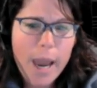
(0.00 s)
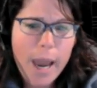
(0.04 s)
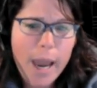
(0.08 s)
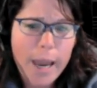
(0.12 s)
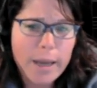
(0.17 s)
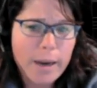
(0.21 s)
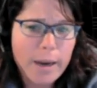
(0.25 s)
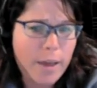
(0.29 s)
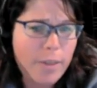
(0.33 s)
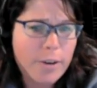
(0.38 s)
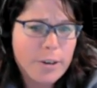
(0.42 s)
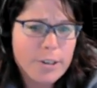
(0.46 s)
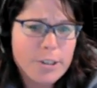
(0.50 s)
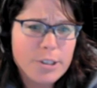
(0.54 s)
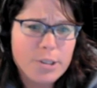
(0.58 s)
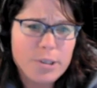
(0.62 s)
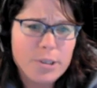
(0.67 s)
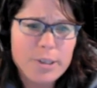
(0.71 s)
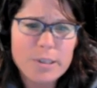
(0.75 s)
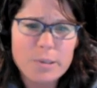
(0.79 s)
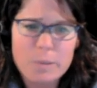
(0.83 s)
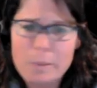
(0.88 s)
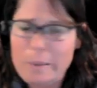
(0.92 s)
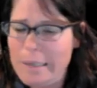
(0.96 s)
And other
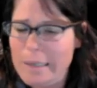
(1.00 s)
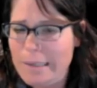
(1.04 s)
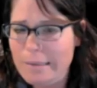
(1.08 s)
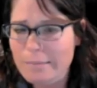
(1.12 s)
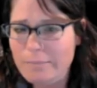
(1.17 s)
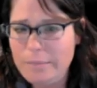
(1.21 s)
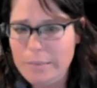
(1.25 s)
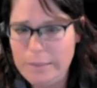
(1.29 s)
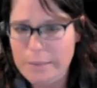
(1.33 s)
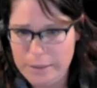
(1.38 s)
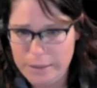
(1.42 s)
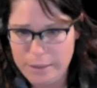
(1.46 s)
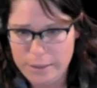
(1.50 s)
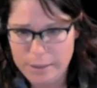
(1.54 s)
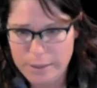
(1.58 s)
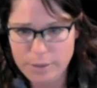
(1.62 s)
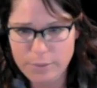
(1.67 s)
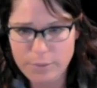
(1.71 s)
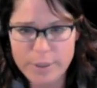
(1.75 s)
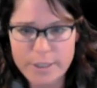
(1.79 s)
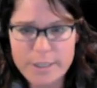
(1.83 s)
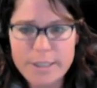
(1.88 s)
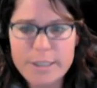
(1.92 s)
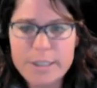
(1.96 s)
students were like,
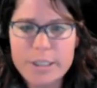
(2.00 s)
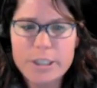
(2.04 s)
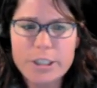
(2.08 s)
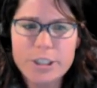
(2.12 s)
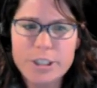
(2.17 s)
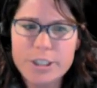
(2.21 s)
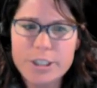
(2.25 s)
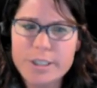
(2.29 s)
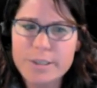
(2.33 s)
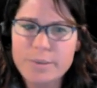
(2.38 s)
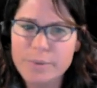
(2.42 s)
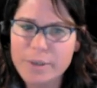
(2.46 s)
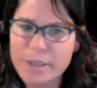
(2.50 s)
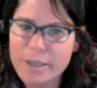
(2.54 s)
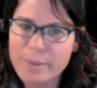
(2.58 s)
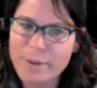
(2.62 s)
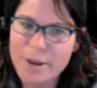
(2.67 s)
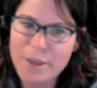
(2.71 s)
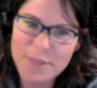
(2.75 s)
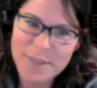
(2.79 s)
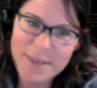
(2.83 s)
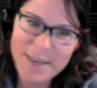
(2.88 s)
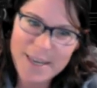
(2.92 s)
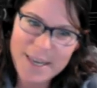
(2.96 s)
mm, research isn't really
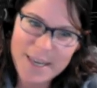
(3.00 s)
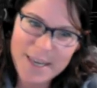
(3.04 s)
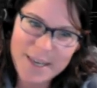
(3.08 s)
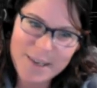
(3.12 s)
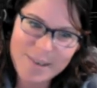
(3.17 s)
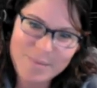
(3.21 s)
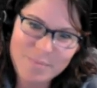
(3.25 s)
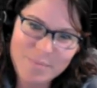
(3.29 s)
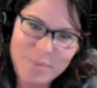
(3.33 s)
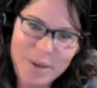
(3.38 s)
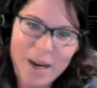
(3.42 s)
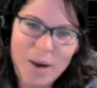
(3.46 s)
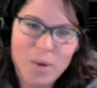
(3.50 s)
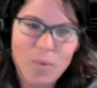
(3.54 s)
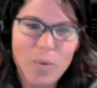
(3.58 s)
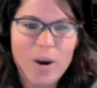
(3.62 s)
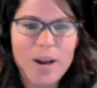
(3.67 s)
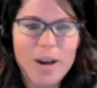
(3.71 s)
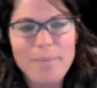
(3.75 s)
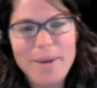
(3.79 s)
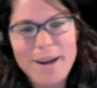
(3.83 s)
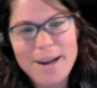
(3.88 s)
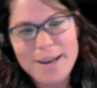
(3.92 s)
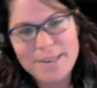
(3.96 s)
my thing, but I
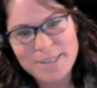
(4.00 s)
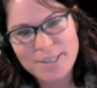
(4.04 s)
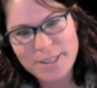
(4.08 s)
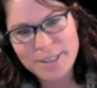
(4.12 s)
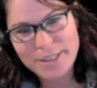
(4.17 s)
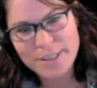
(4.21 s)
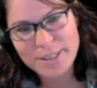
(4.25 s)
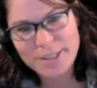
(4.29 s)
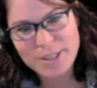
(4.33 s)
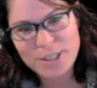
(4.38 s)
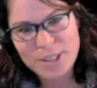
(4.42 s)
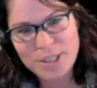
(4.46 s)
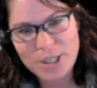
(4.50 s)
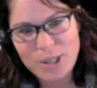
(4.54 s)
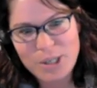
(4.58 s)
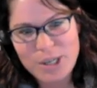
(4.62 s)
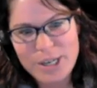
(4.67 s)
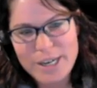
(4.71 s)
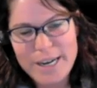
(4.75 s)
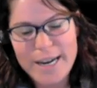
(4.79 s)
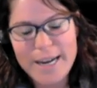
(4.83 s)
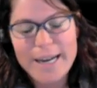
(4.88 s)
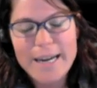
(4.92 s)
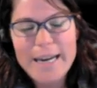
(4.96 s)
want a master's
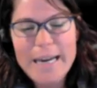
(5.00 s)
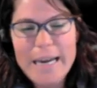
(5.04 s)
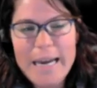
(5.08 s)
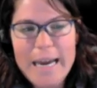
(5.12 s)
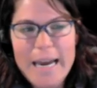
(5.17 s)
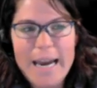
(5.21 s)
degree.